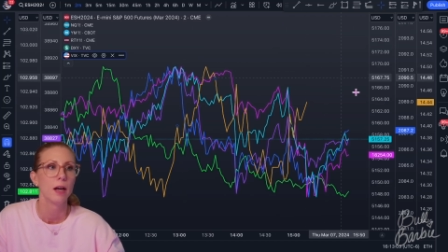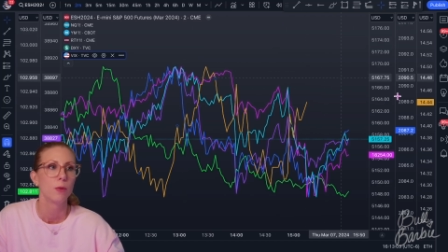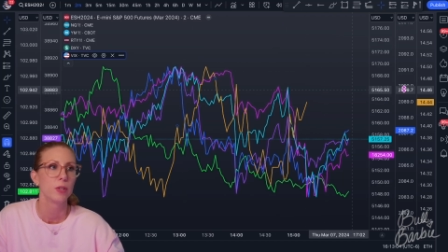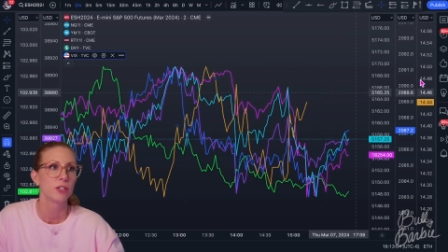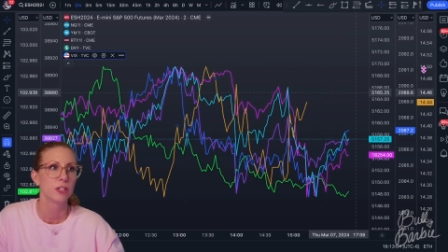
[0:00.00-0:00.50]

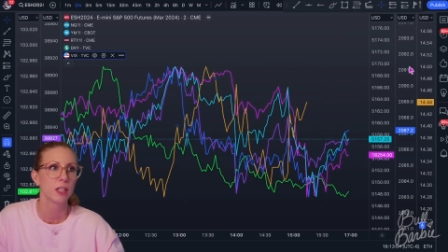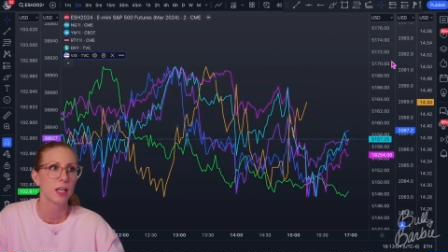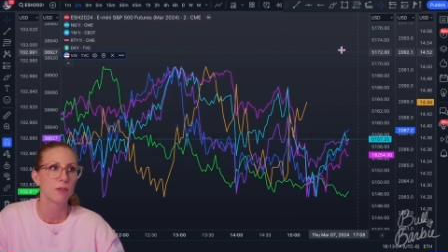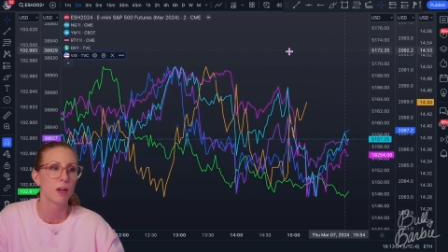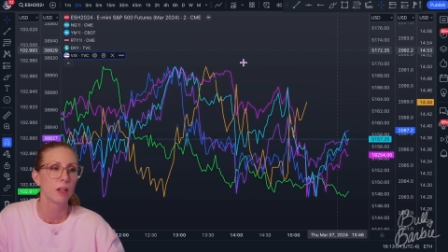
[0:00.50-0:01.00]
We still
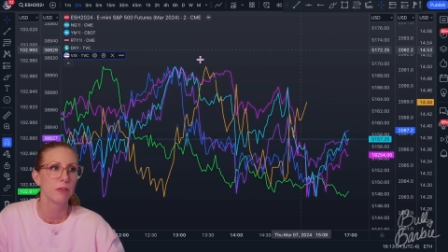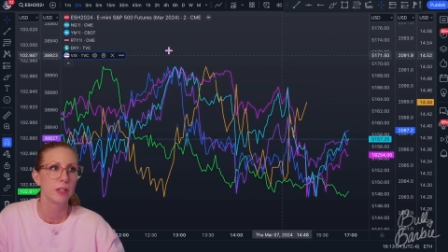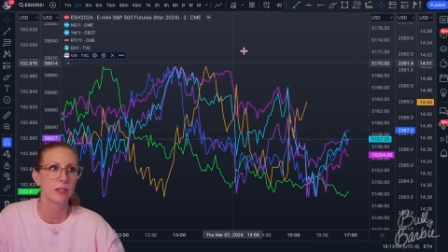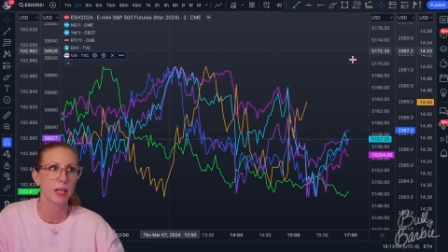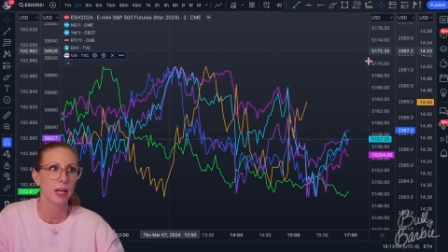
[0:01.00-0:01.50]
have all of
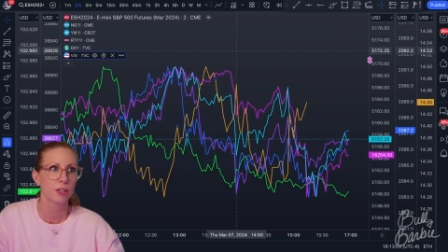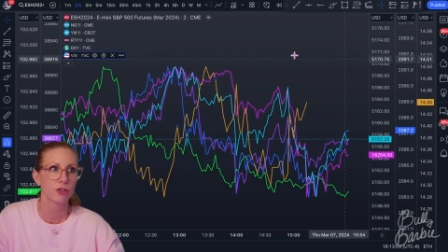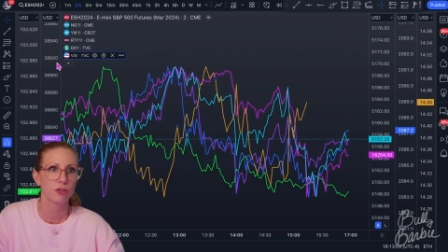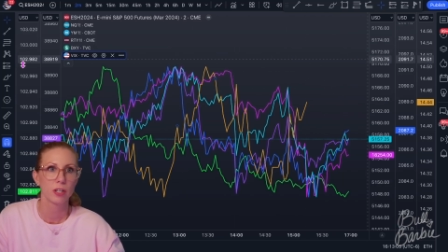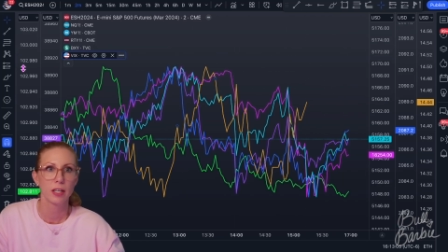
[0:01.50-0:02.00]
these
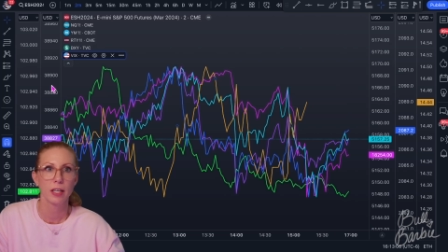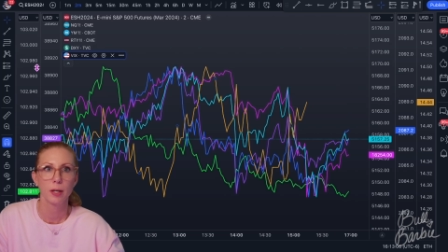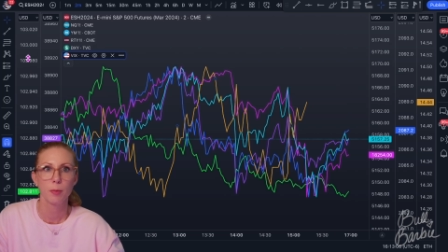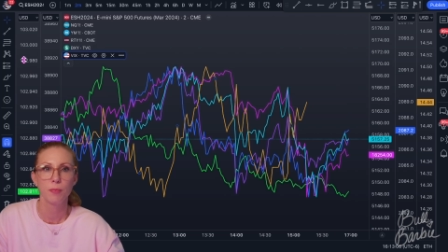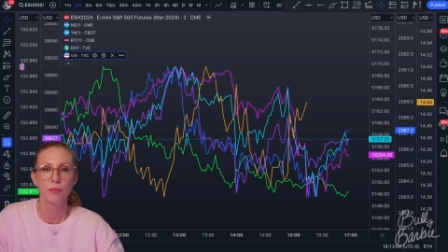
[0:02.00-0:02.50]

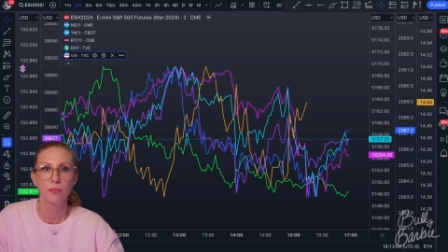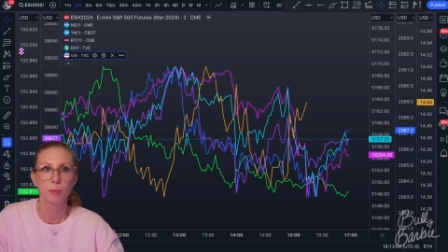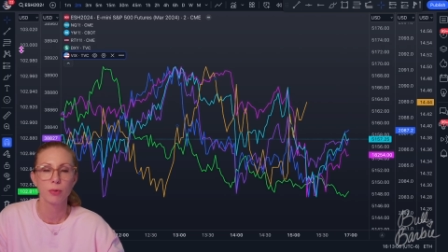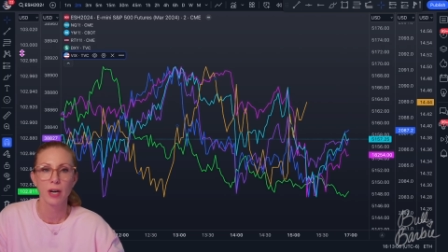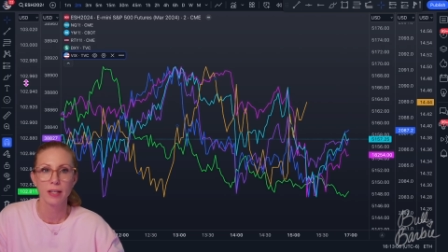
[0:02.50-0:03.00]
extra
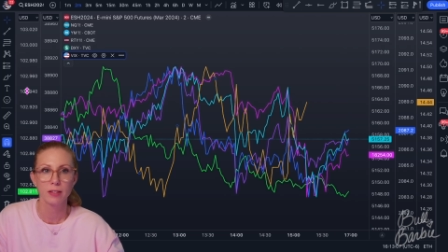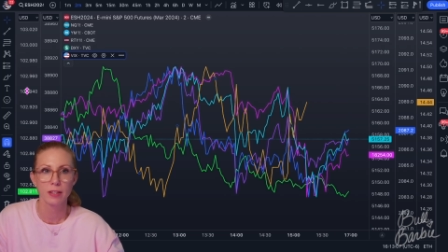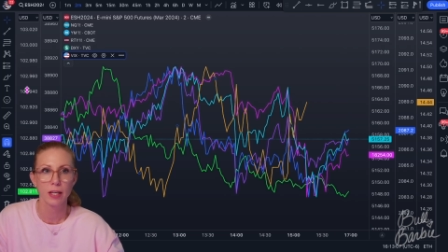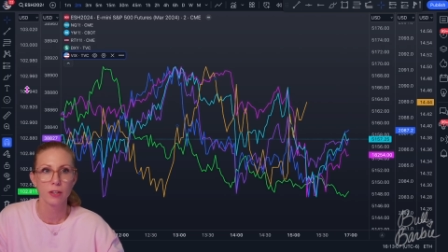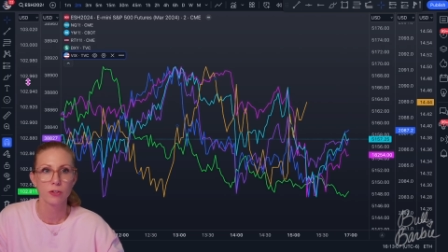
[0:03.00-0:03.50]
price
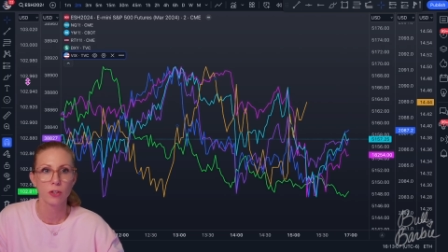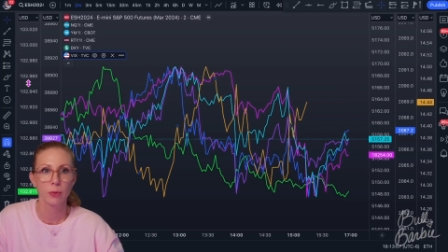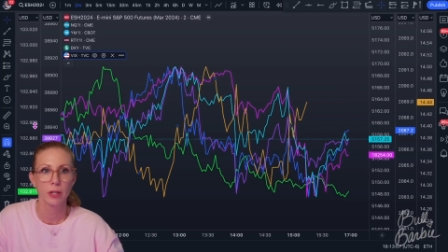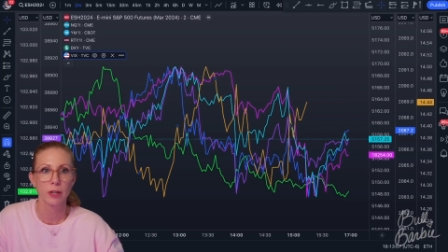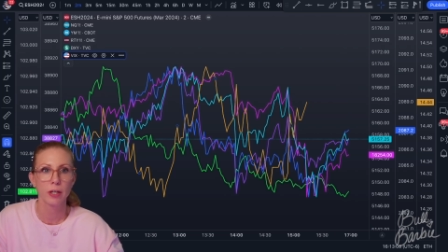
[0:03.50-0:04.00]
scales
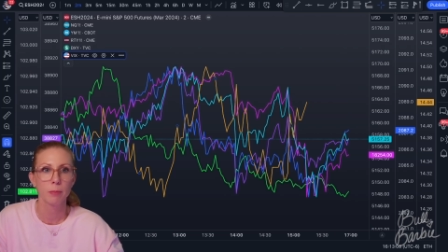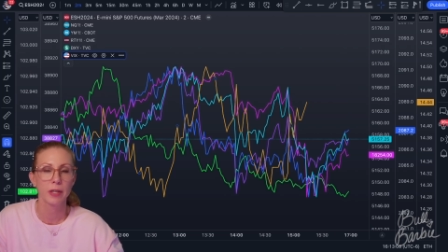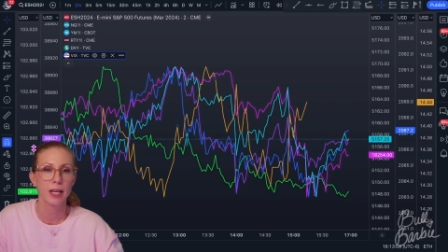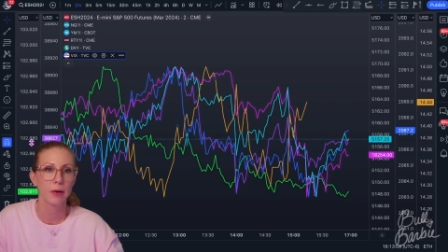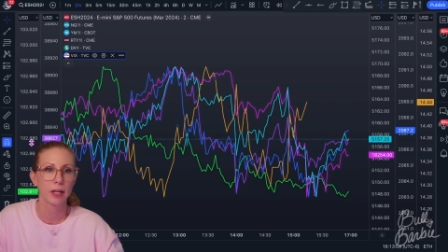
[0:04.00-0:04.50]
going on, but
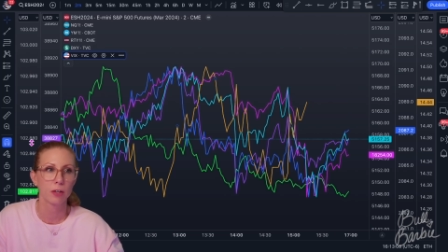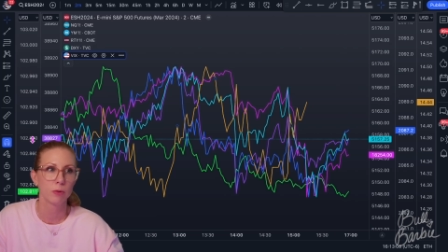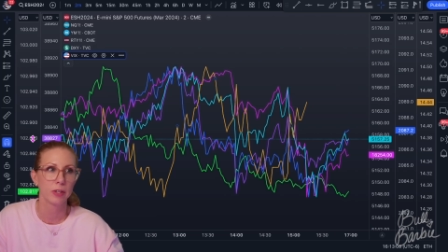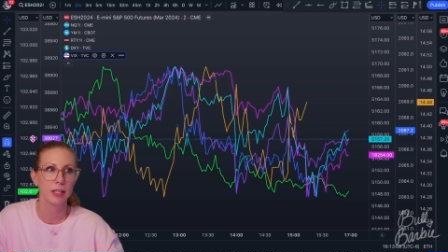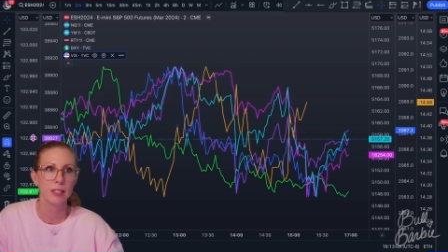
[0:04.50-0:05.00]
now I can
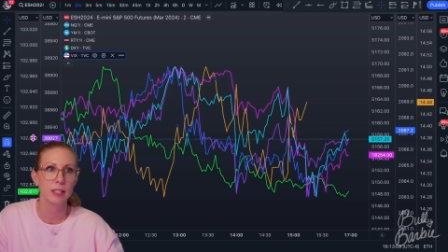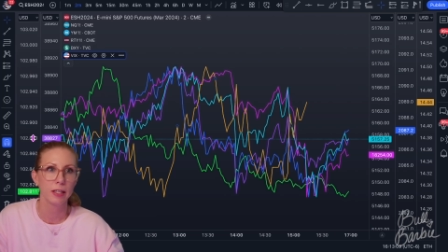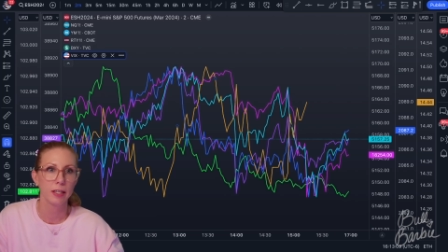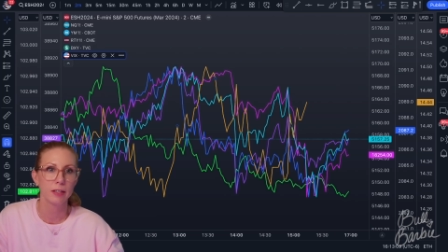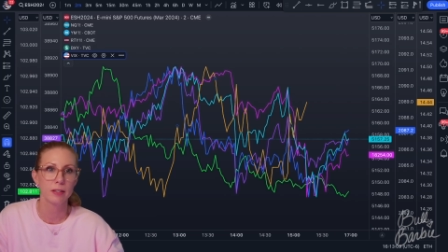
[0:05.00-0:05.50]
really
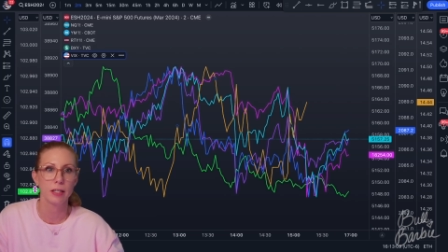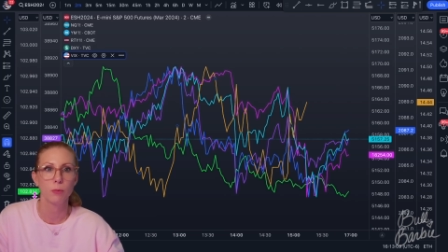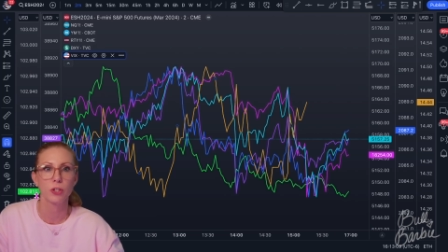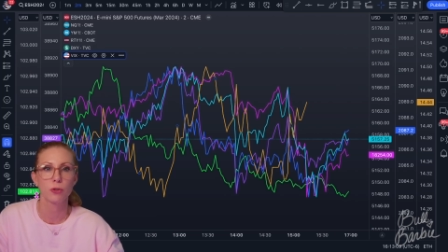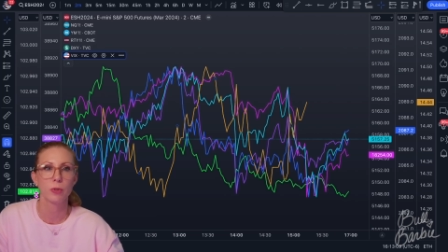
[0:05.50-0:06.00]
easily see
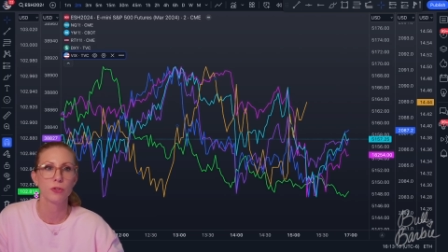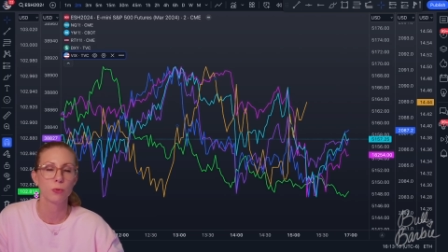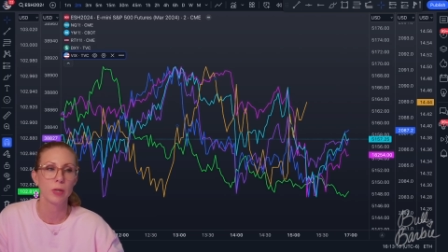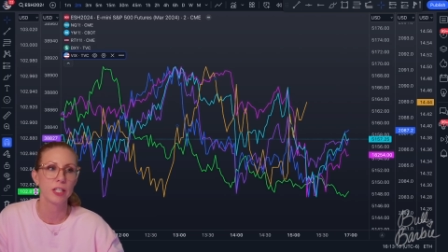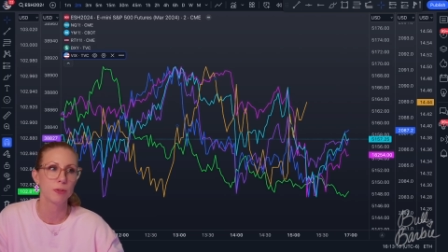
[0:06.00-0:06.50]
which one's
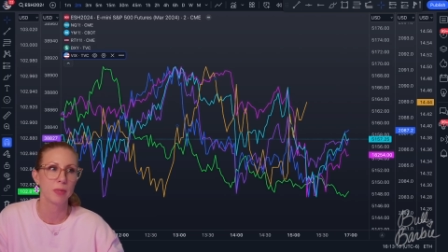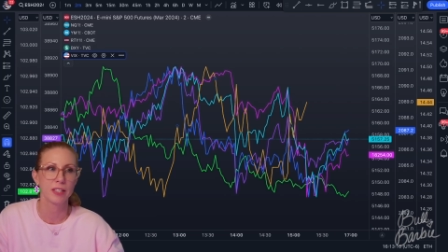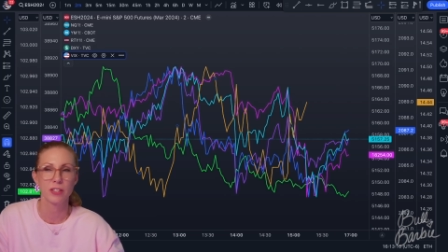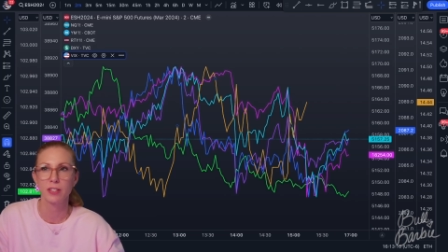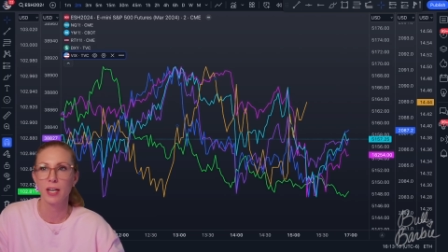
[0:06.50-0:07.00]
which
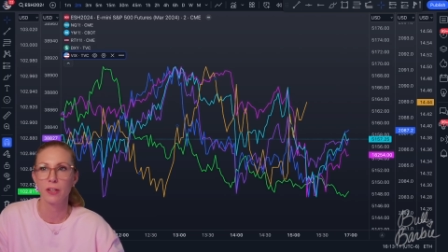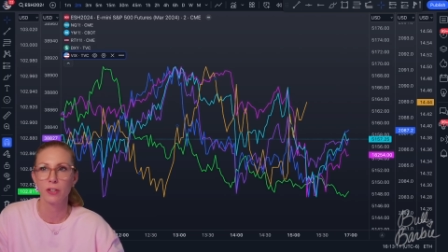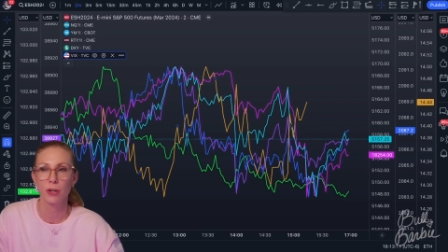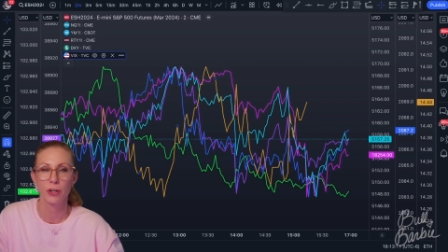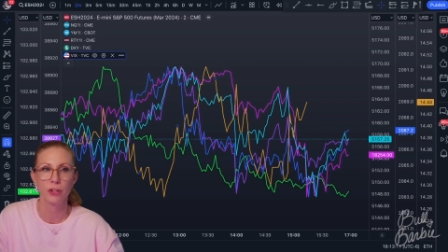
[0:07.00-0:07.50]
because it's color
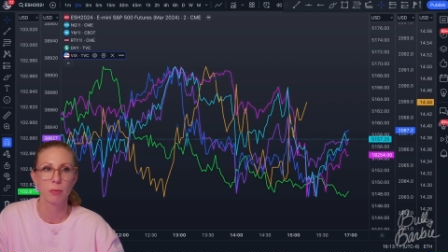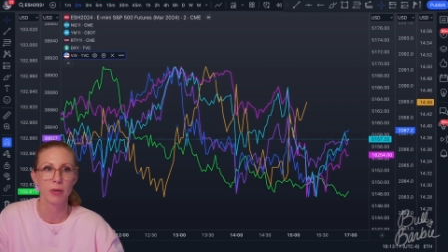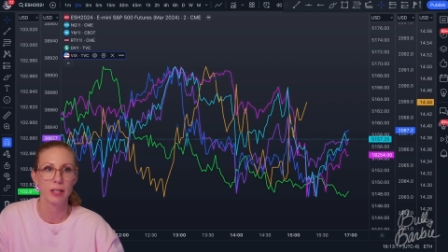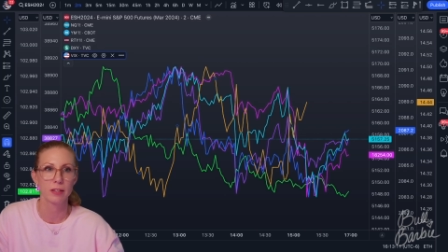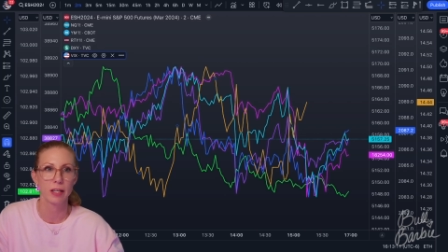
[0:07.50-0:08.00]
coded the
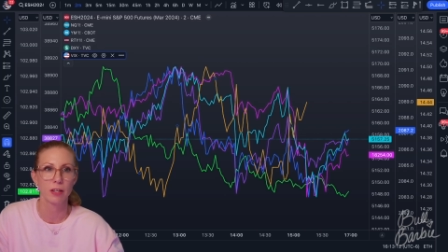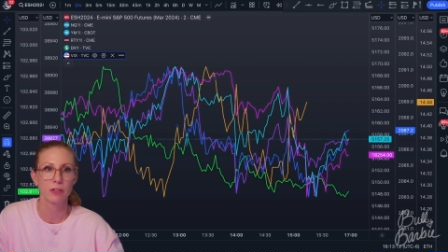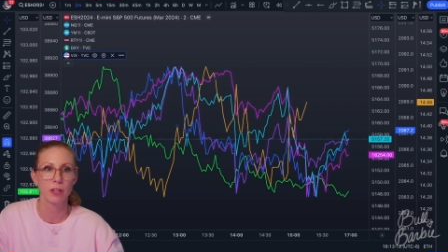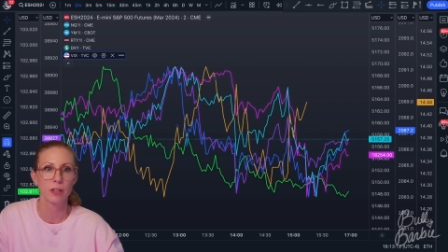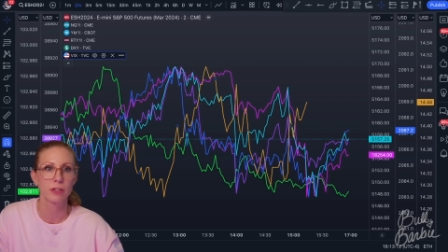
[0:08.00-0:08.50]
price scales
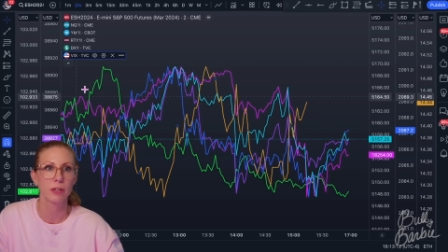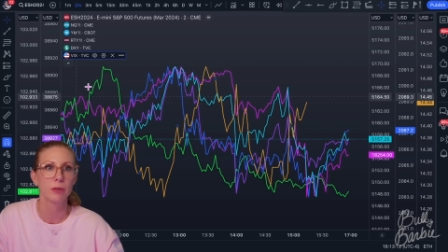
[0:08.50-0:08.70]
also.